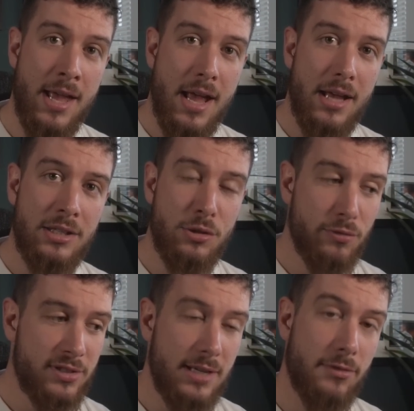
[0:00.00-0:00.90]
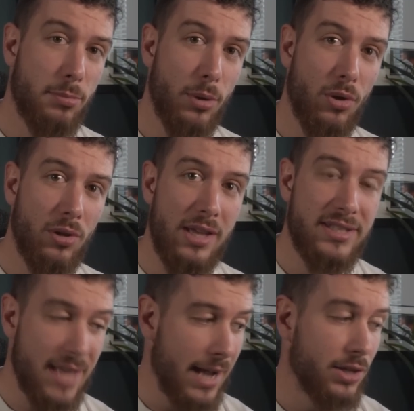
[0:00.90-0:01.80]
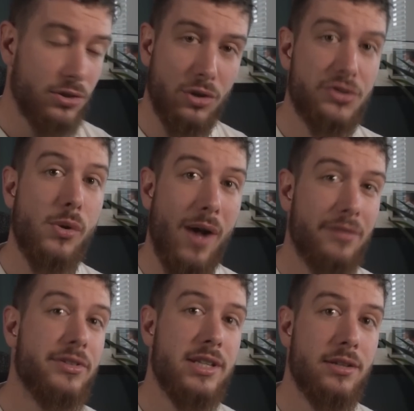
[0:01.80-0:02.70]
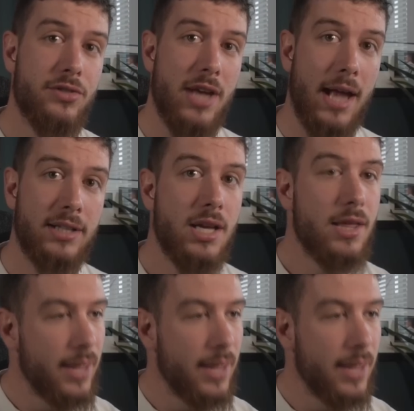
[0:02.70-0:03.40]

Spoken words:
You receive the ball a second or two after you've checked.